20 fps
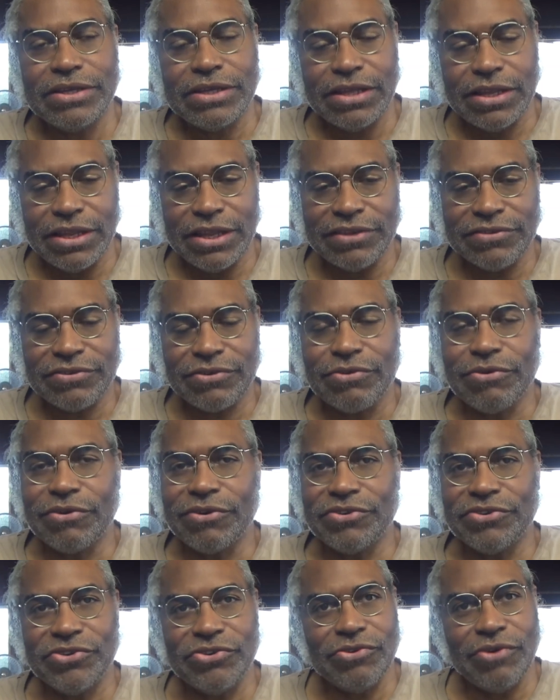Unless, of
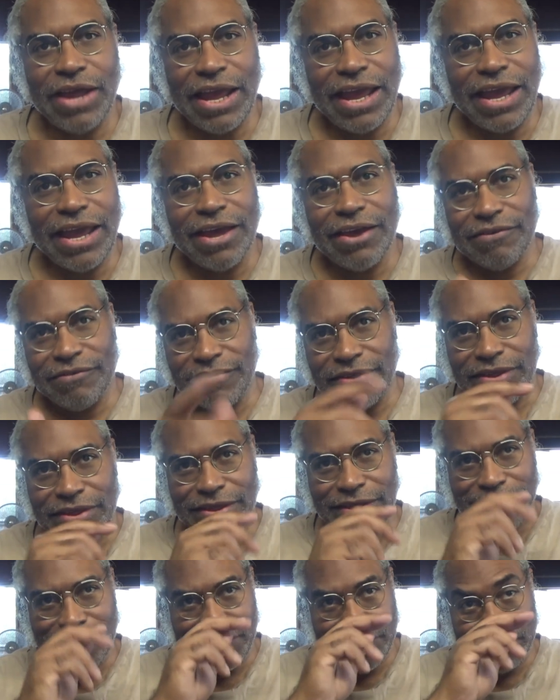course, you have uh,
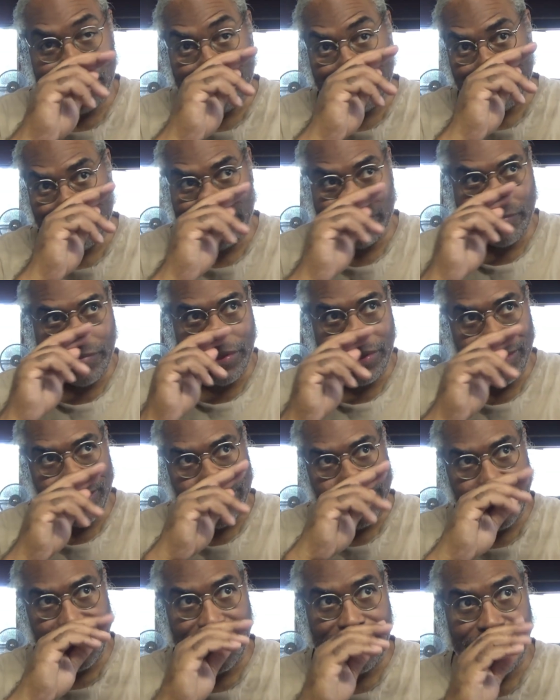mm,
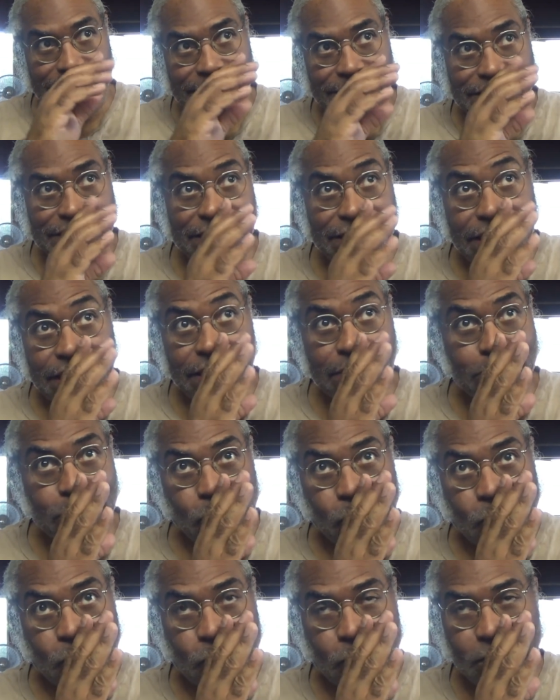uh, an ad
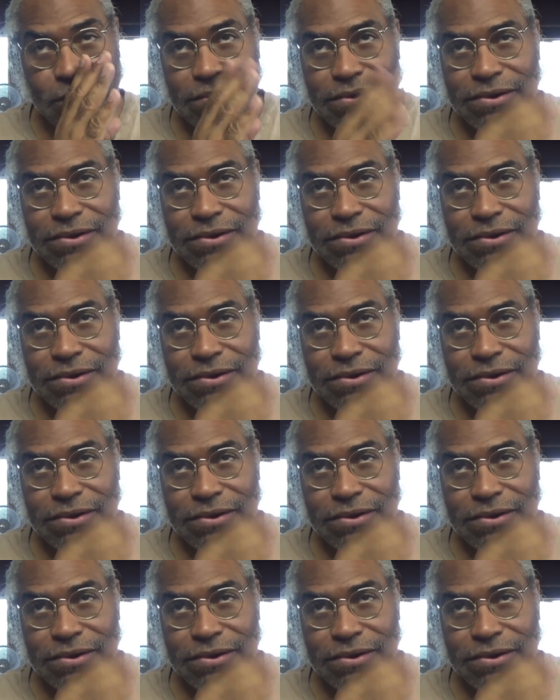blocker.